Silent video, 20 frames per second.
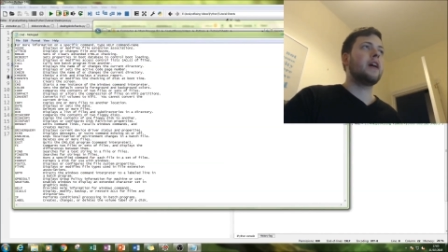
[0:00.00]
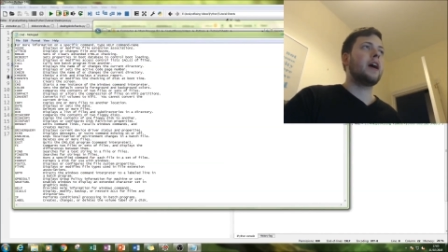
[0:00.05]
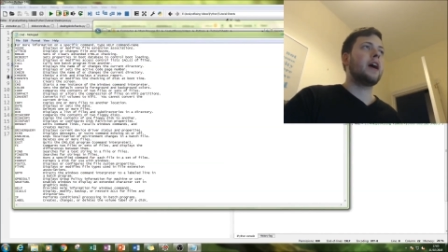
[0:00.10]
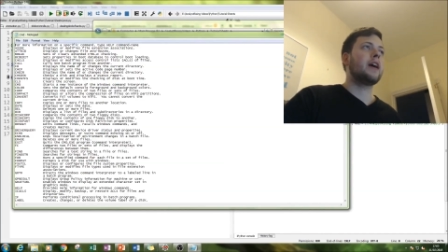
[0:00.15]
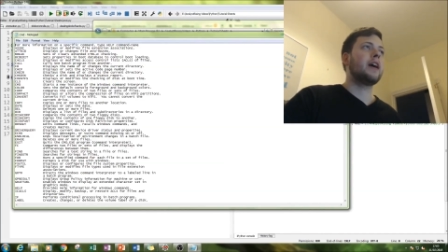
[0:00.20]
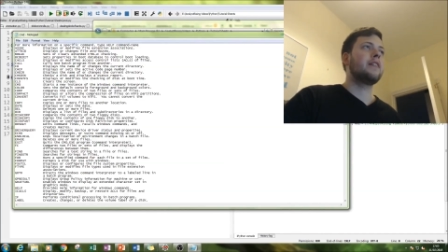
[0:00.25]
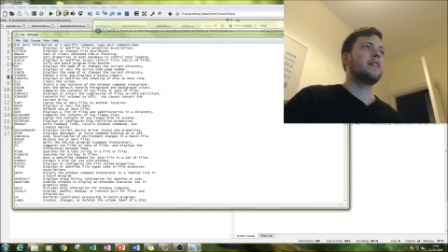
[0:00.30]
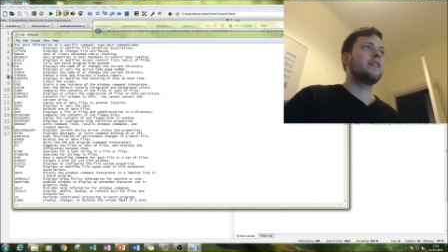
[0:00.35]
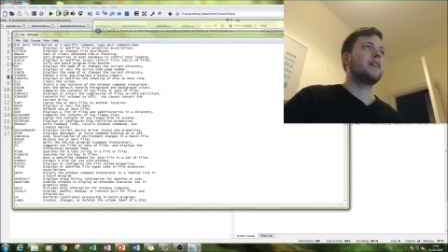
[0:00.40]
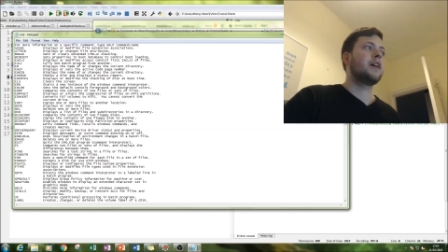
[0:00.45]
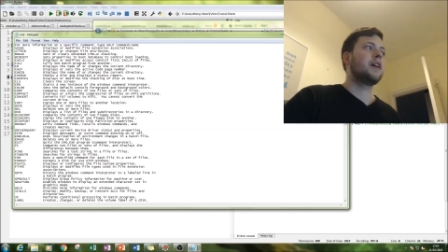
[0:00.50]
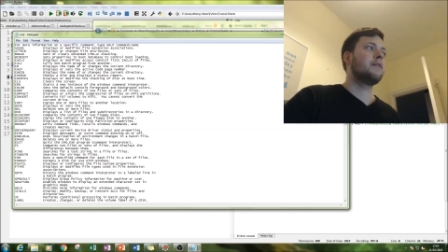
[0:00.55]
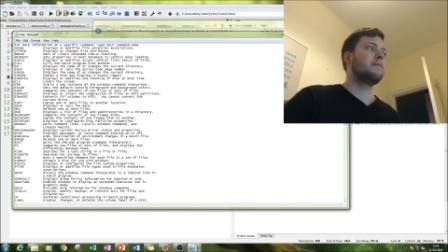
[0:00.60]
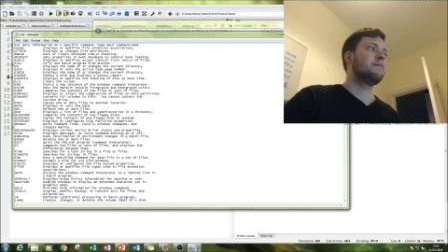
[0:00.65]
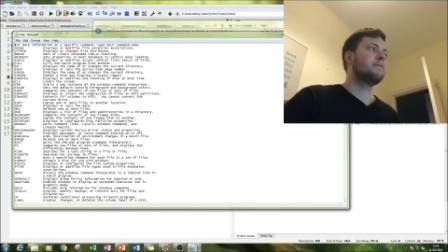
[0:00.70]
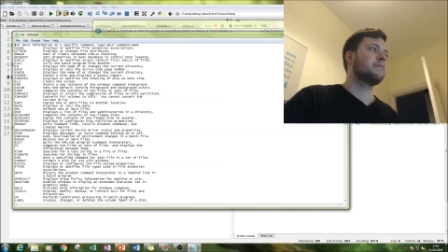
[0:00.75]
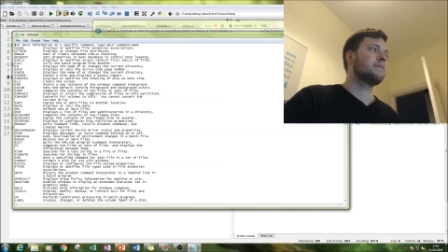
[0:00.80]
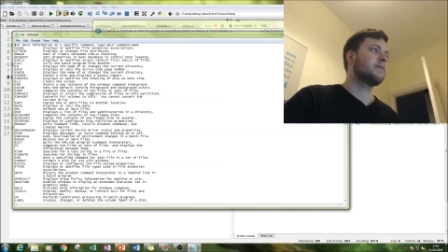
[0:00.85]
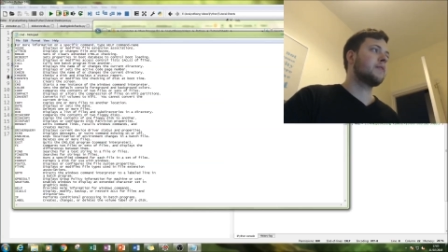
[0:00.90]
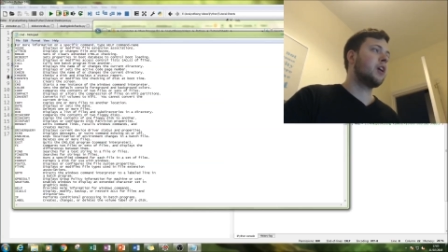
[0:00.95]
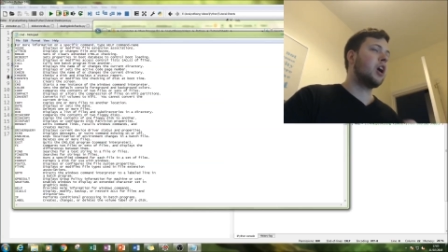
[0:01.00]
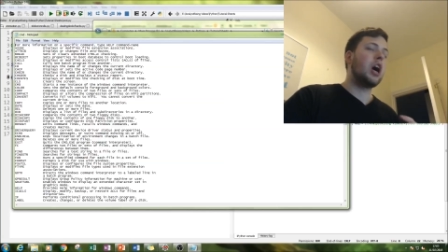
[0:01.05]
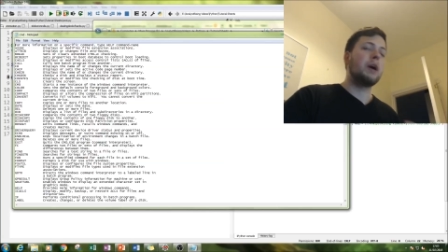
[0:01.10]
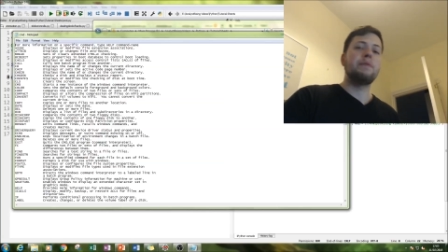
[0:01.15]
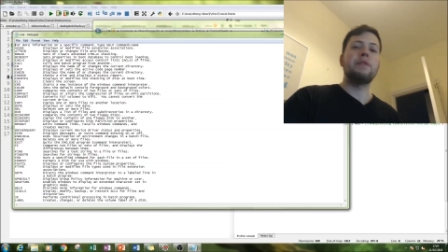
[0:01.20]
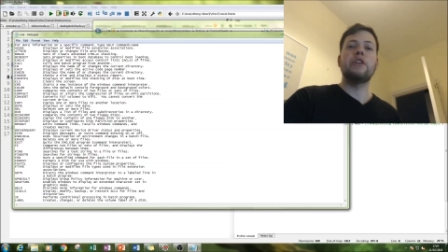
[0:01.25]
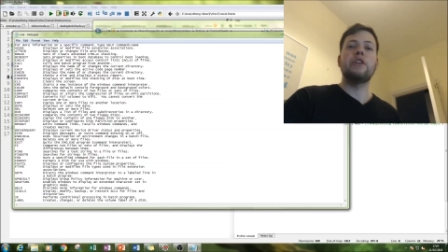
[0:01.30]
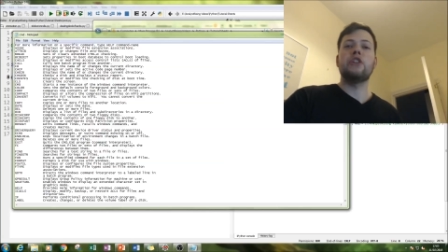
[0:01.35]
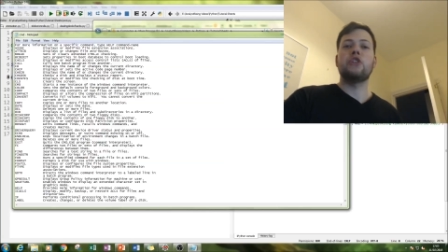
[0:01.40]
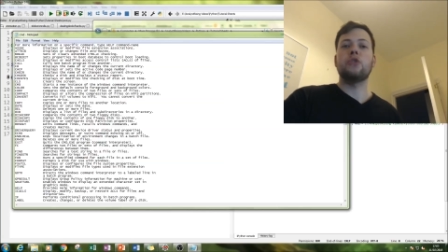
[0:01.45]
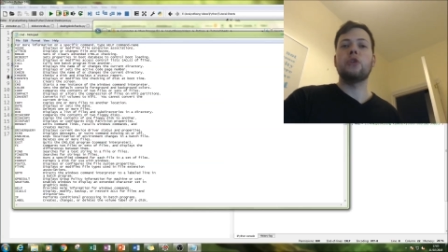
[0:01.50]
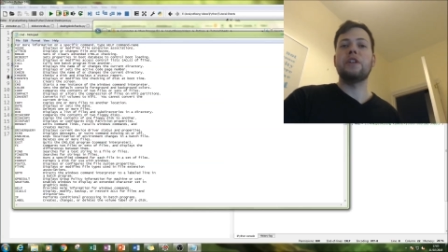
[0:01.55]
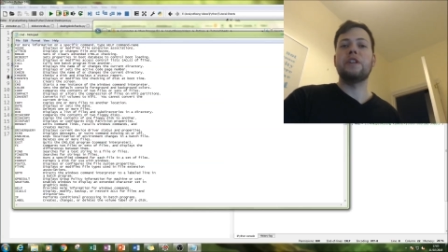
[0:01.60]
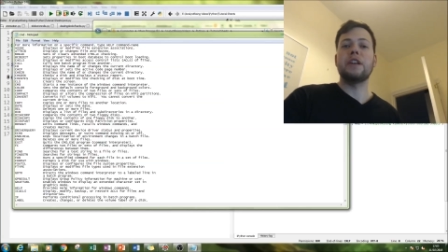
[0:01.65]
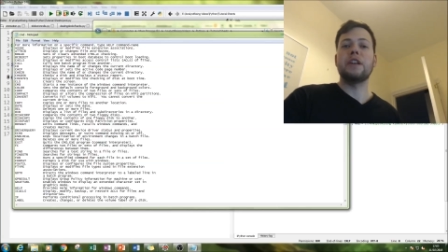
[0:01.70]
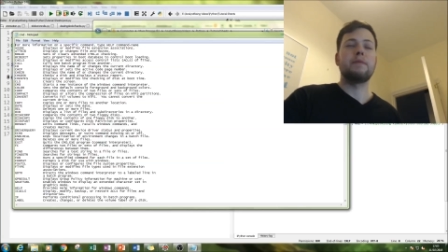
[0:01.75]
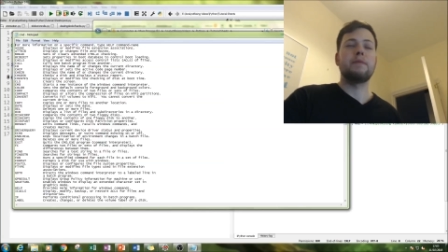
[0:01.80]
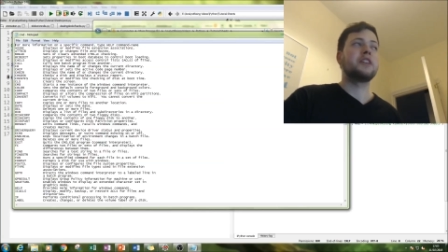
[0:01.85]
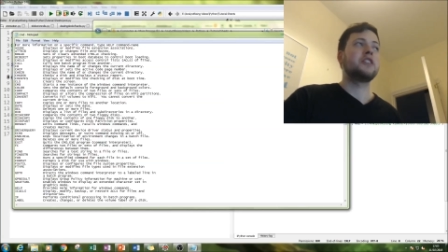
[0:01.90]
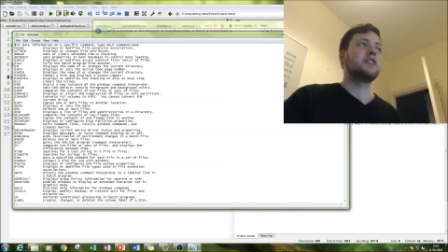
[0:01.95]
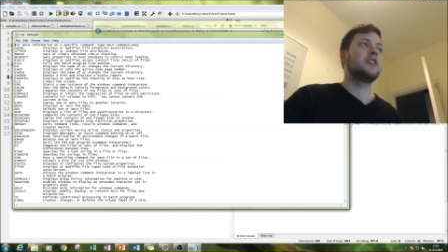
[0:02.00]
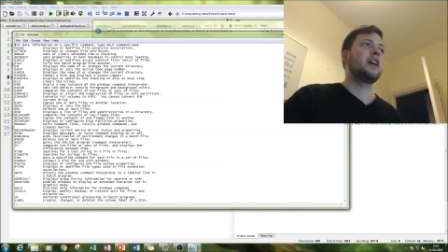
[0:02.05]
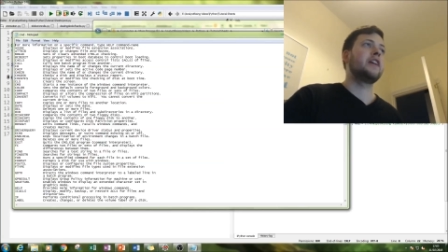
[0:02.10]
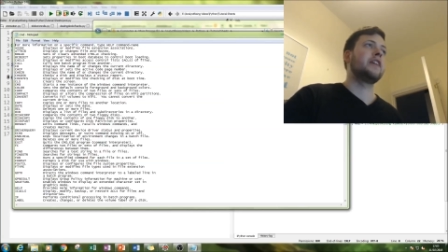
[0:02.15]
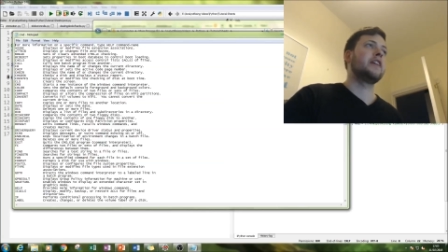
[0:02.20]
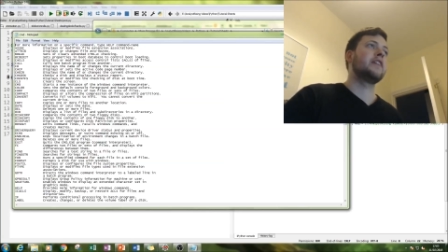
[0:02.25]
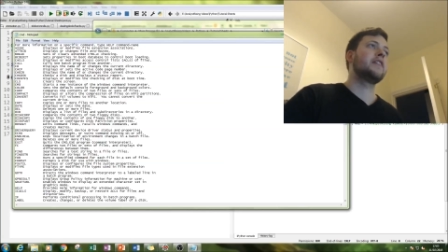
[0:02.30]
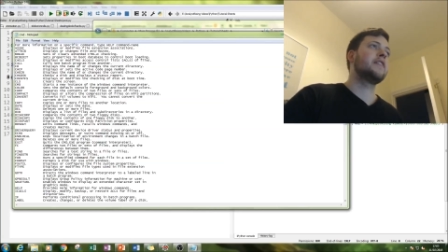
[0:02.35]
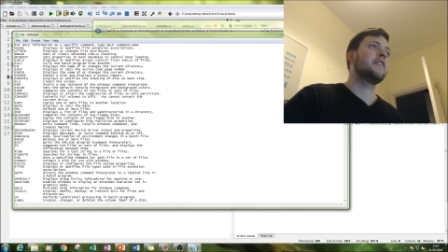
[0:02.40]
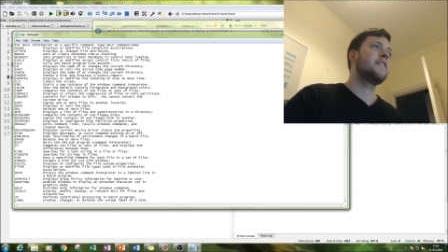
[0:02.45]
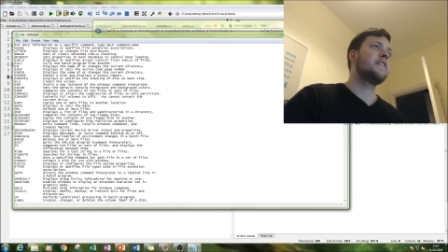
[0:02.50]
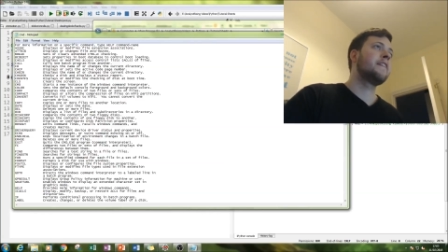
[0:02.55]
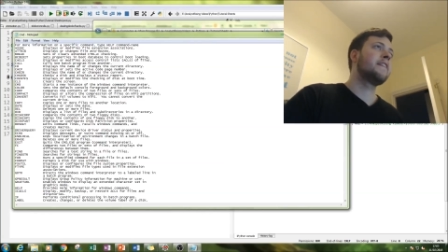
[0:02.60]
and I hope you enjoyed it as much as I did.